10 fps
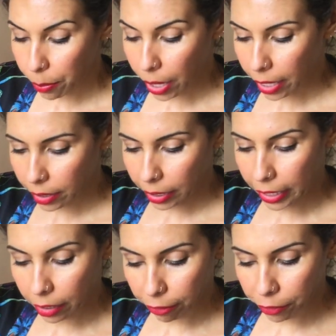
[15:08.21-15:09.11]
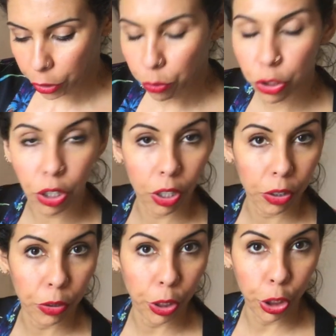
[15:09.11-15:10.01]
But in the
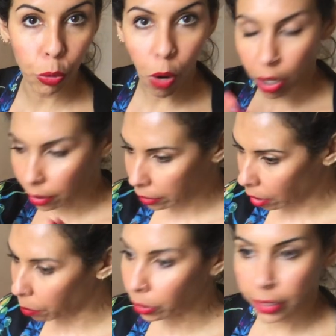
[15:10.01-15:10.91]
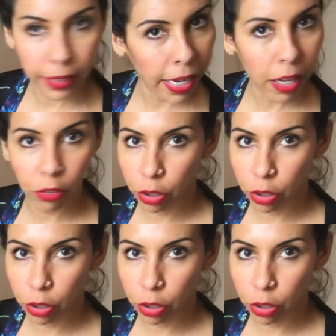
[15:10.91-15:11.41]
future, you are doubling down.